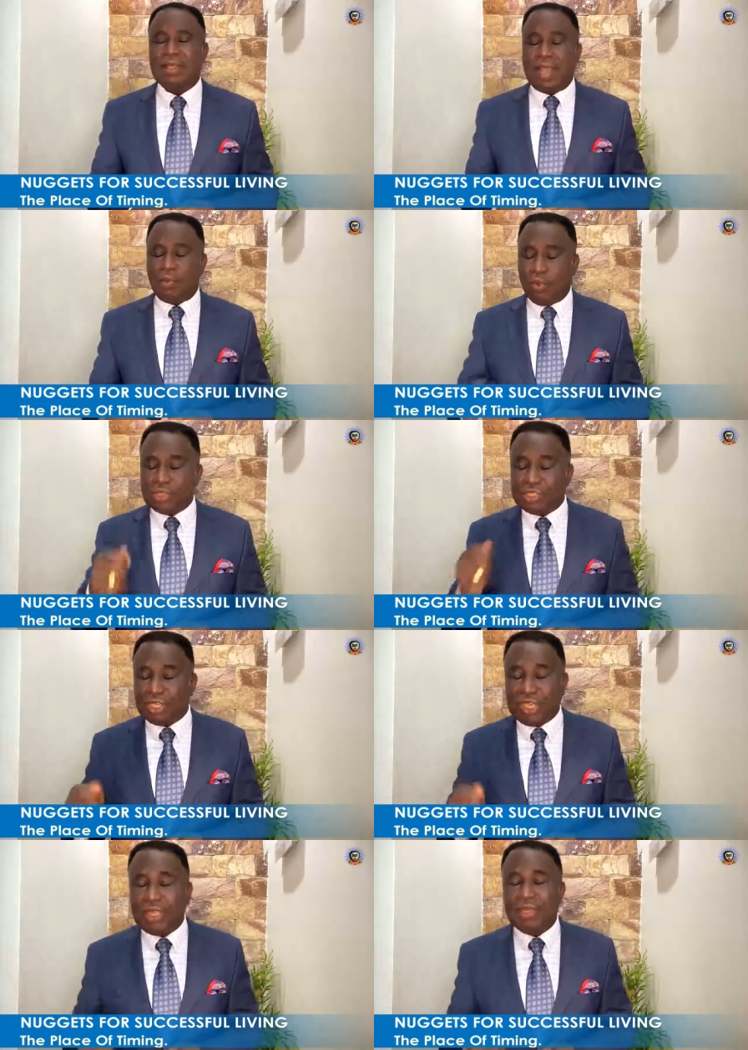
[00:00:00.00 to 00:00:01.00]
I watch
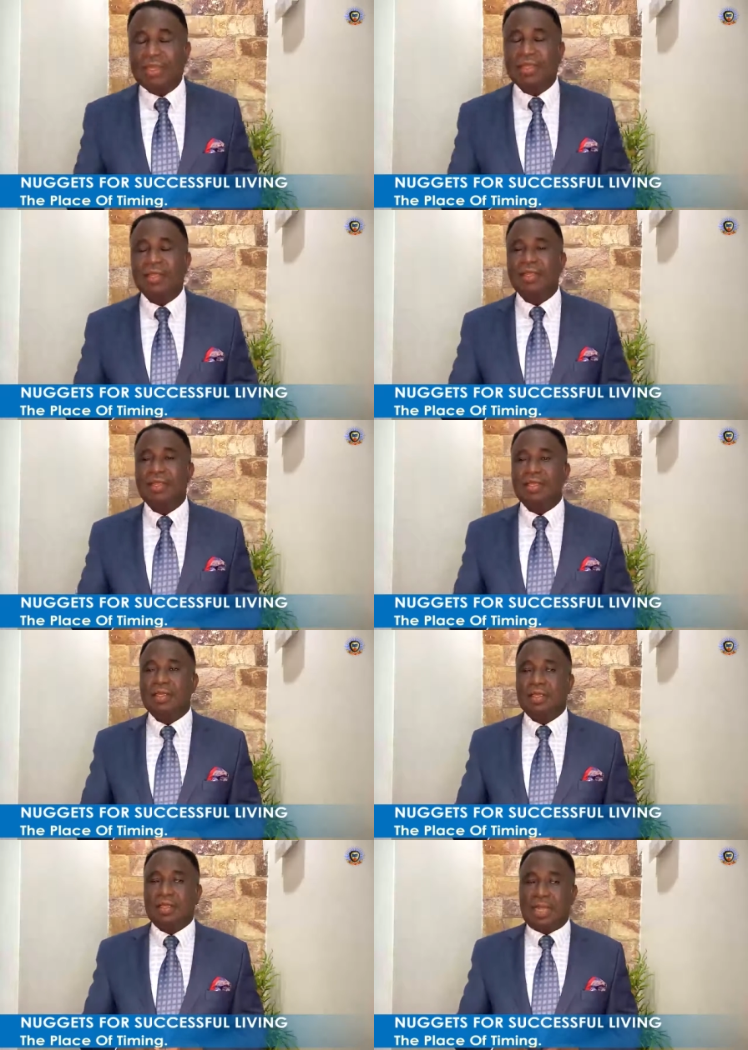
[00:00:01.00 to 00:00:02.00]
chicken,
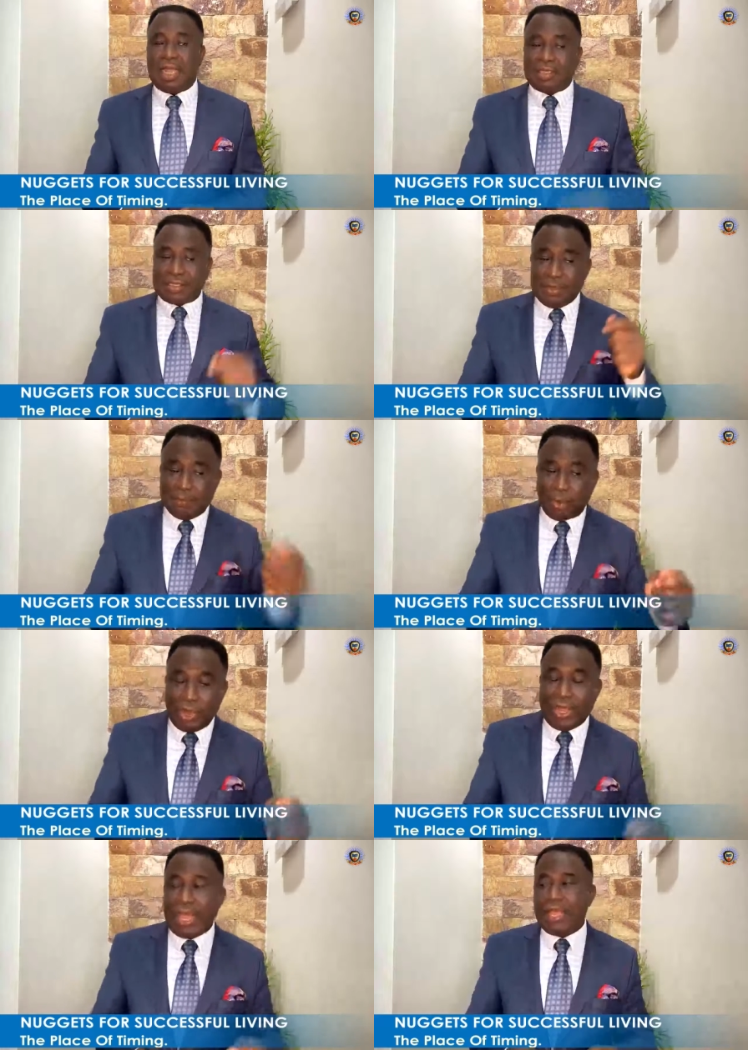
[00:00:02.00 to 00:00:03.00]
I see
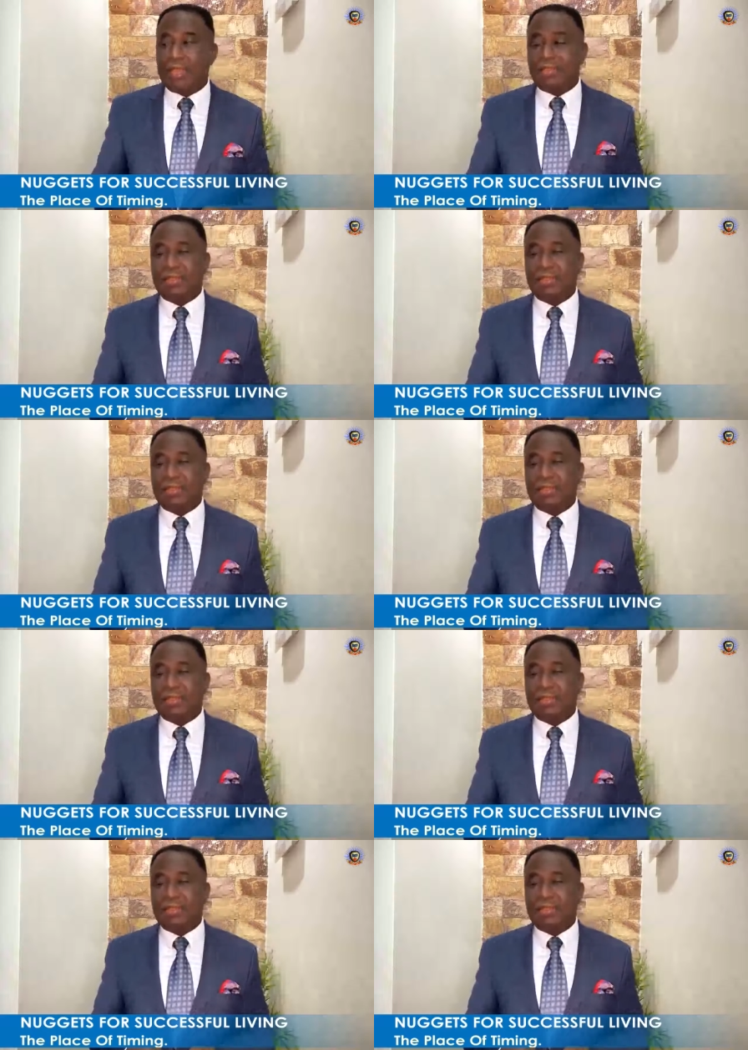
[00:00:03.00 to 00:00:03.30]
broiler,